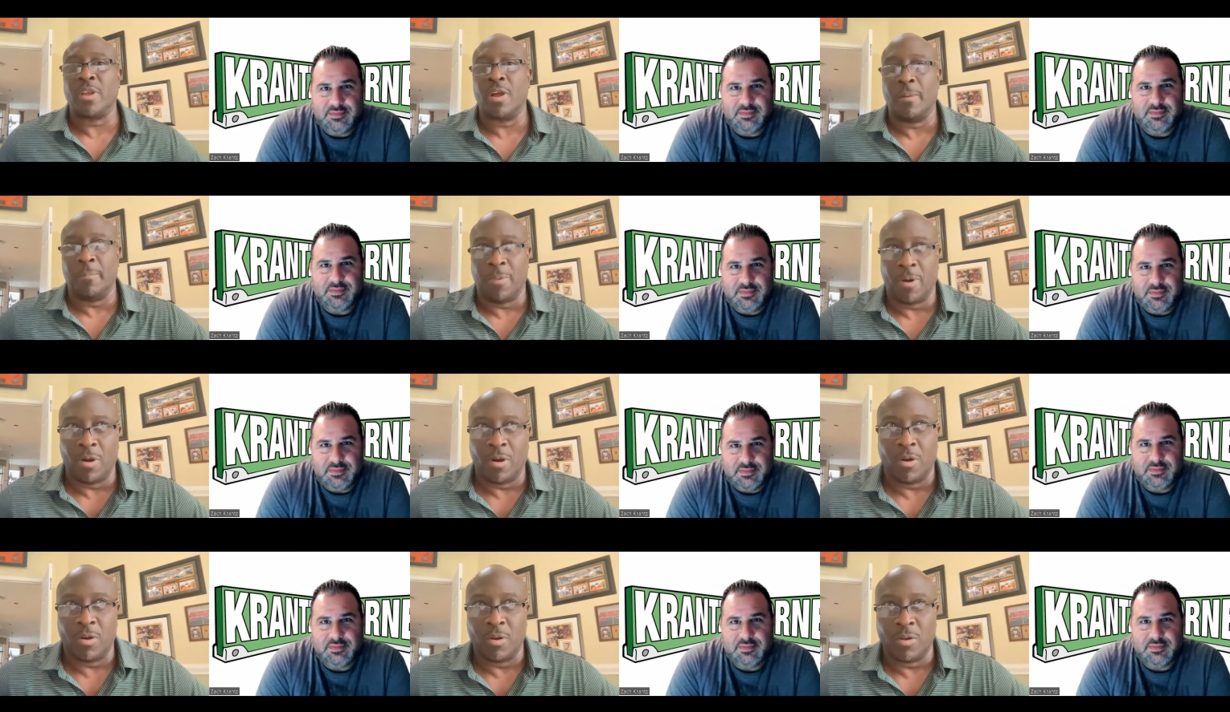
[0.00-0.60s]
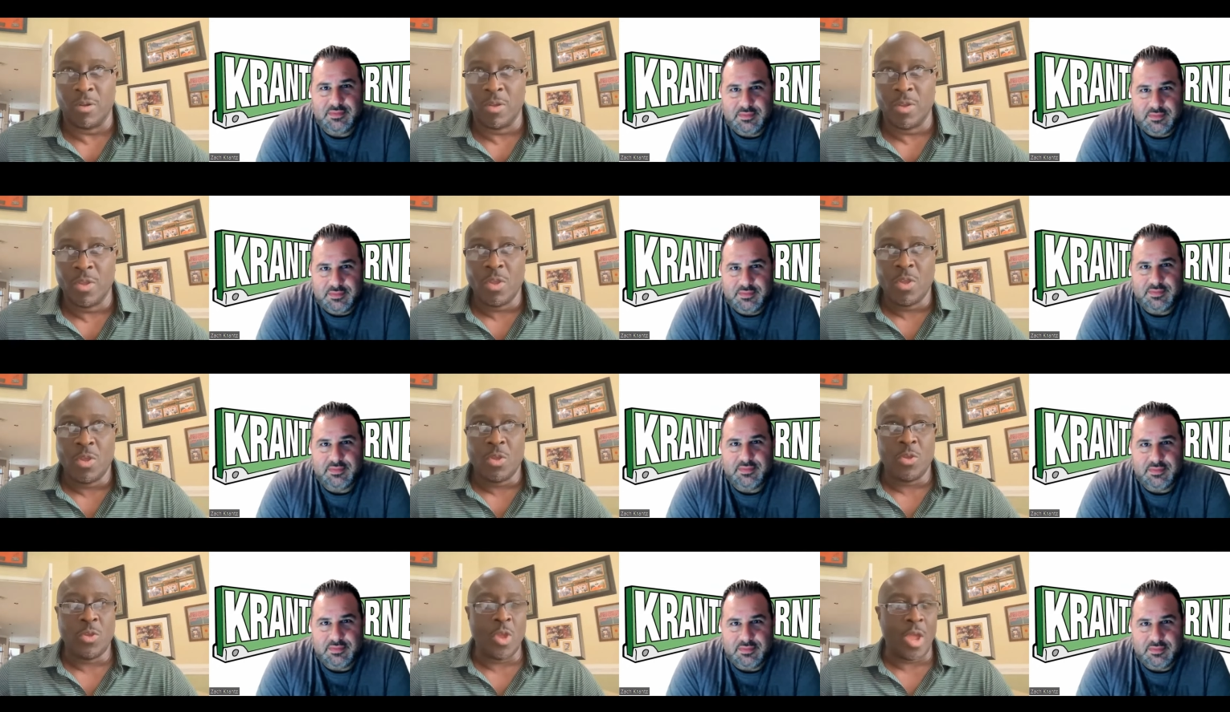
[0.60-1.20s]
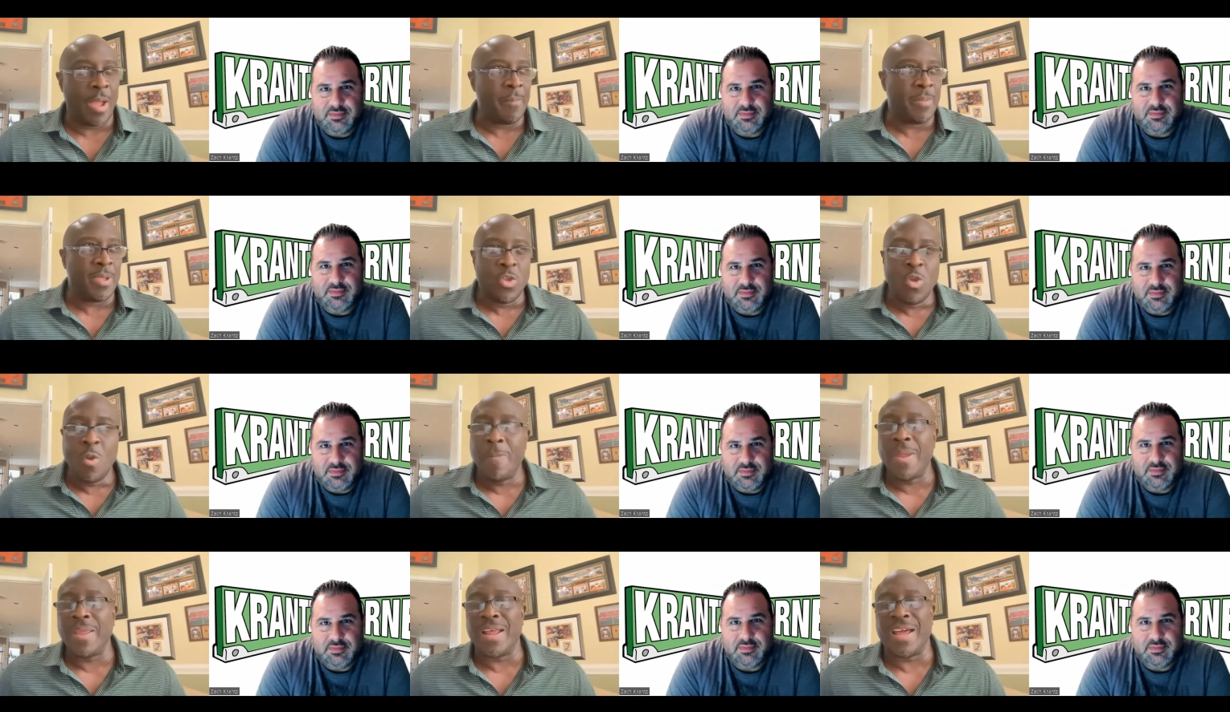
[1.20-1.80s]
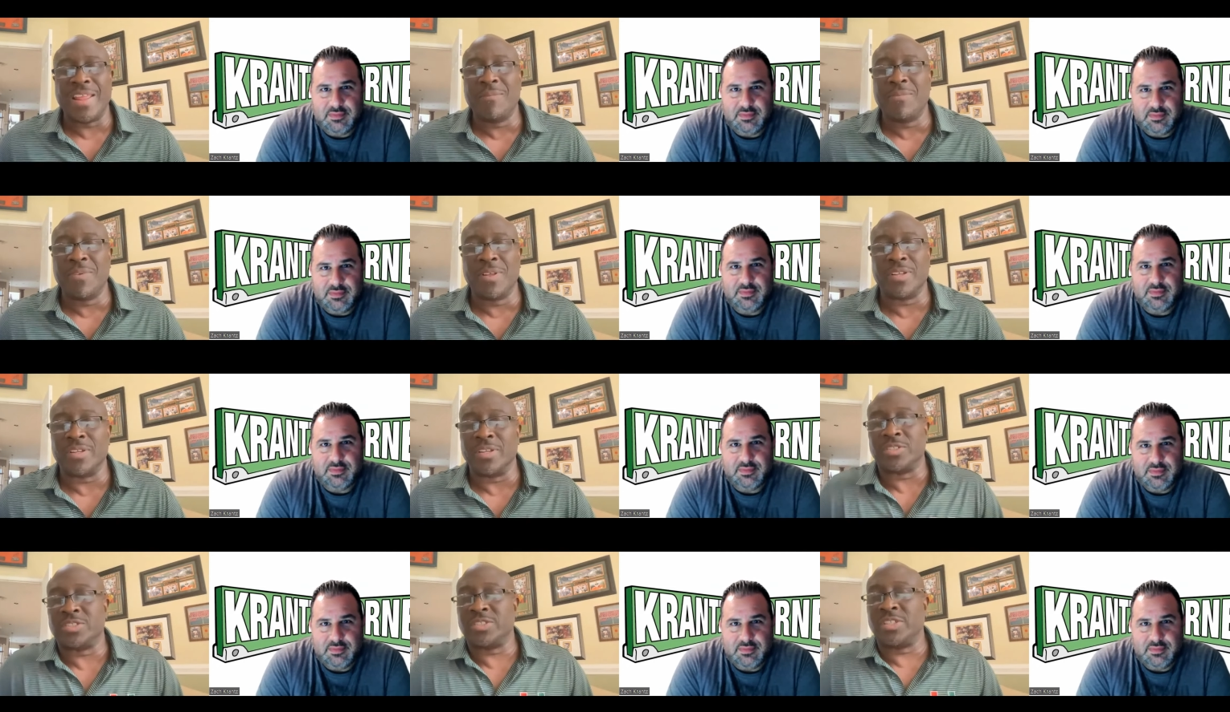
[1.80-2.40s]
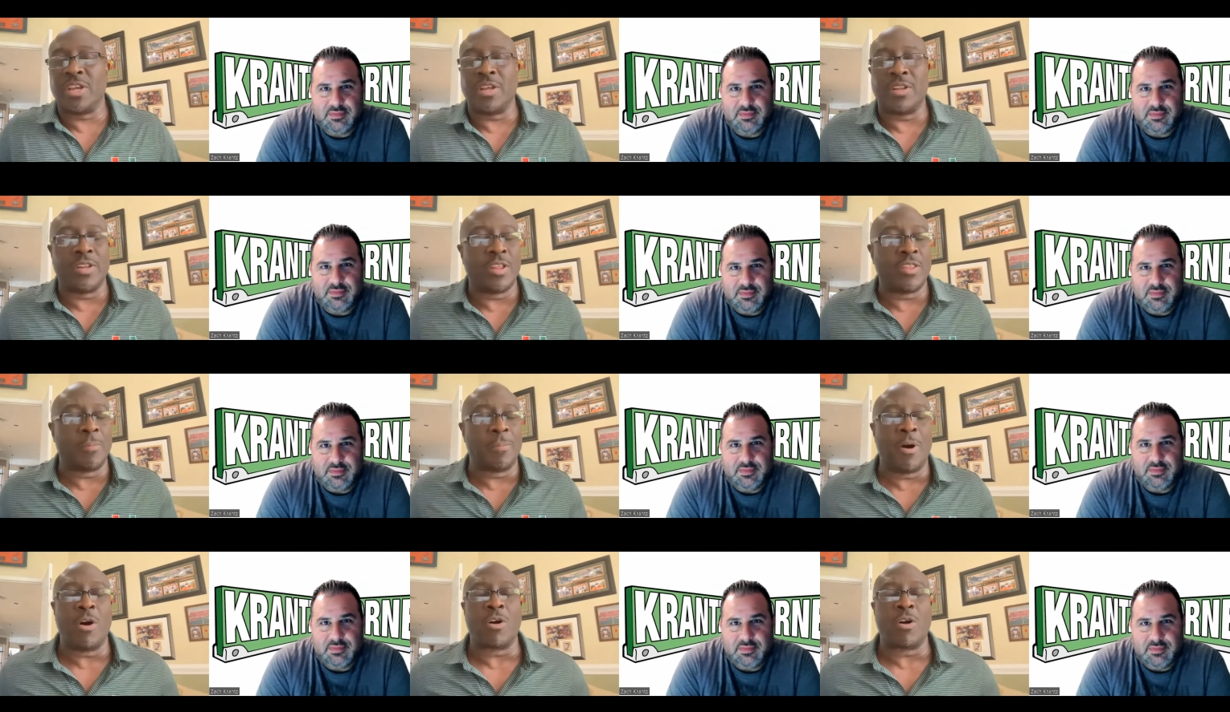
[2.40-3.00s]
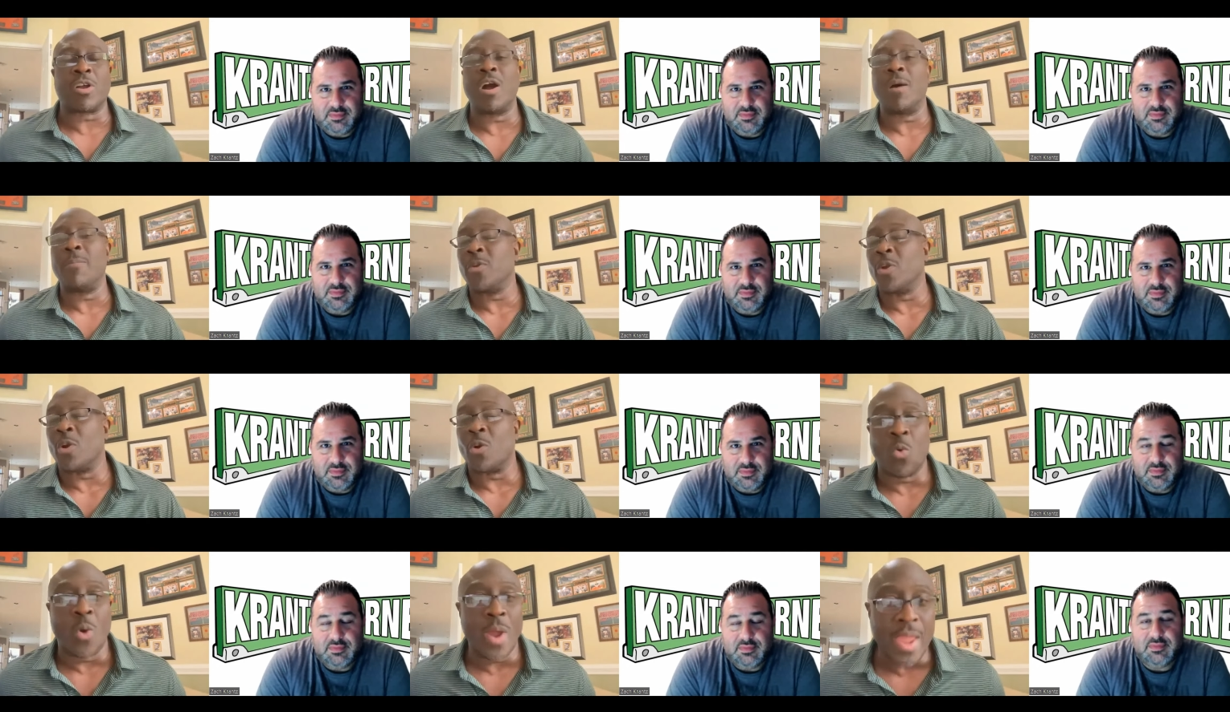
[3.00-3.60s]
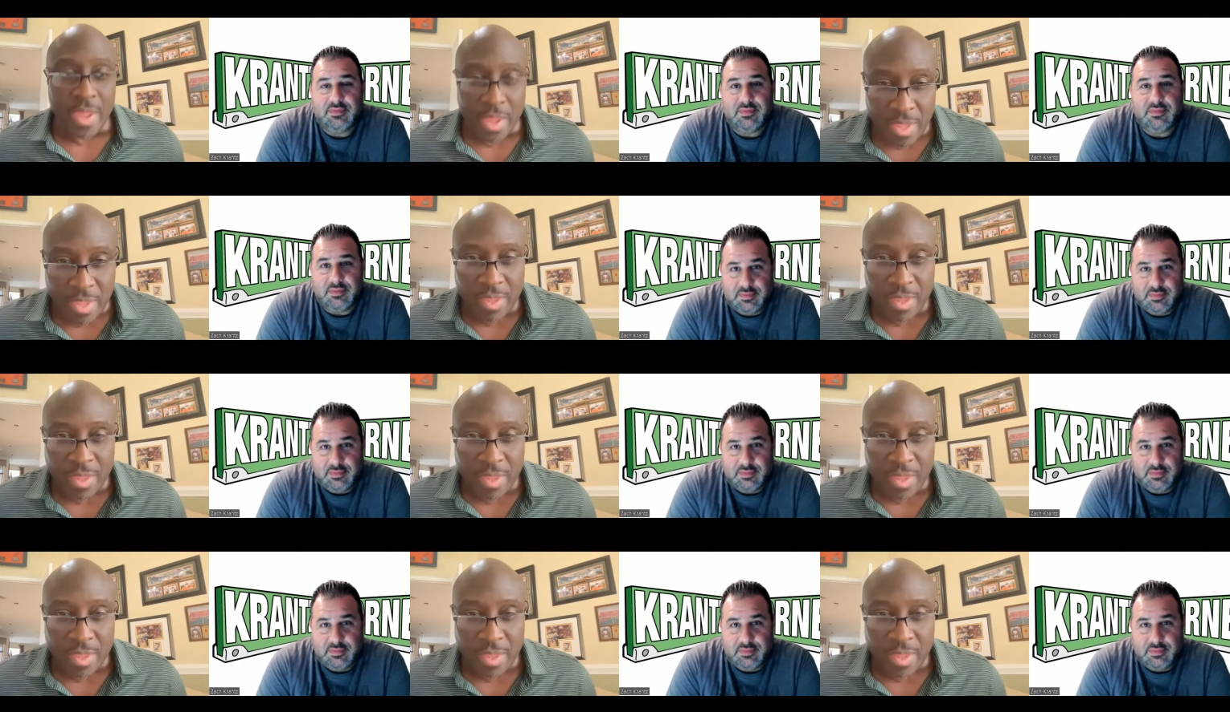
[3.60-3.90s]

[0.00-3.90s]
Speaker 1: a ball. You, I mean, you may not even see another ball come your way